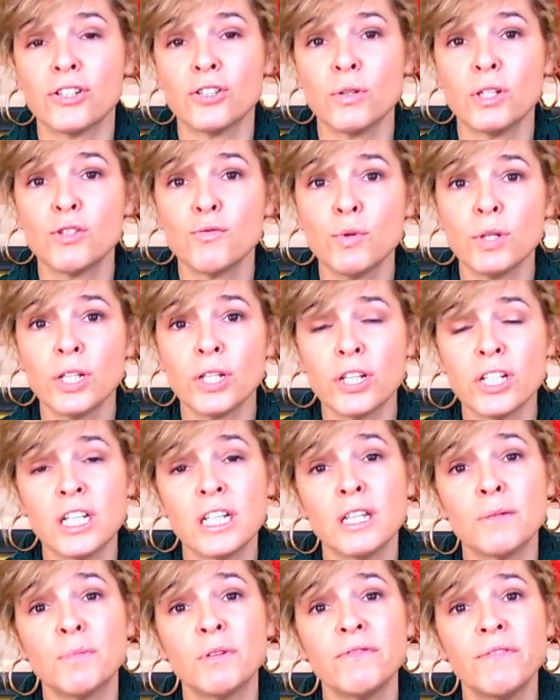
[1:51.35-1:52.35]
So it's really good
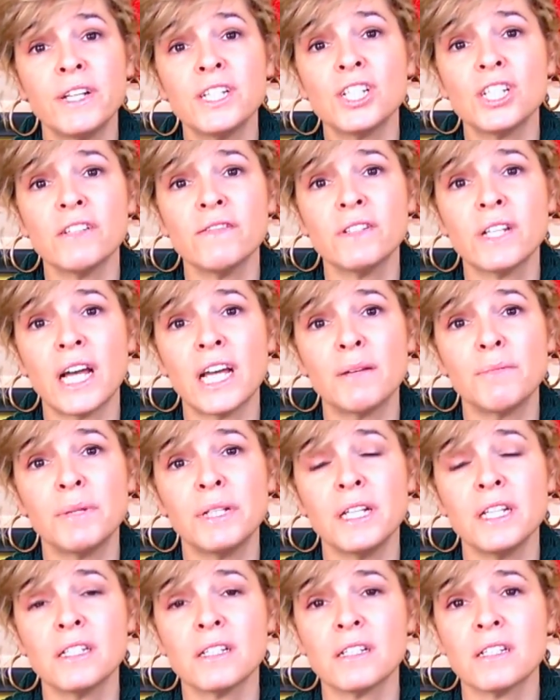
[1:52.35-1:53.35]
in the prevention of
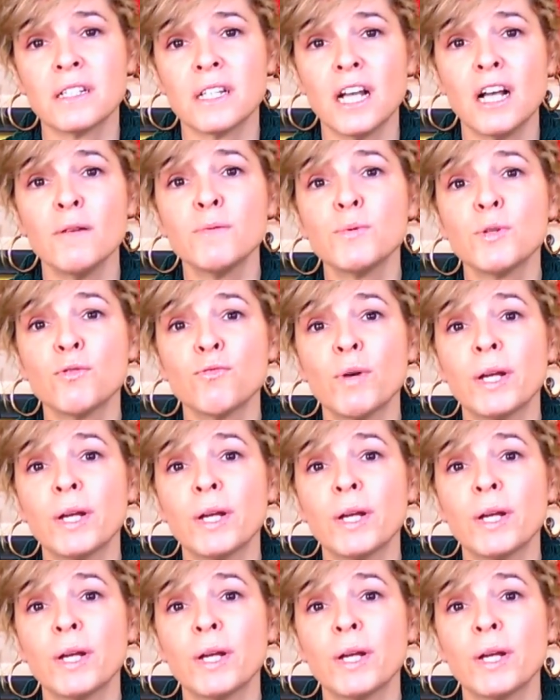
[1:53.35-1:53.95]
diabetes because it helps with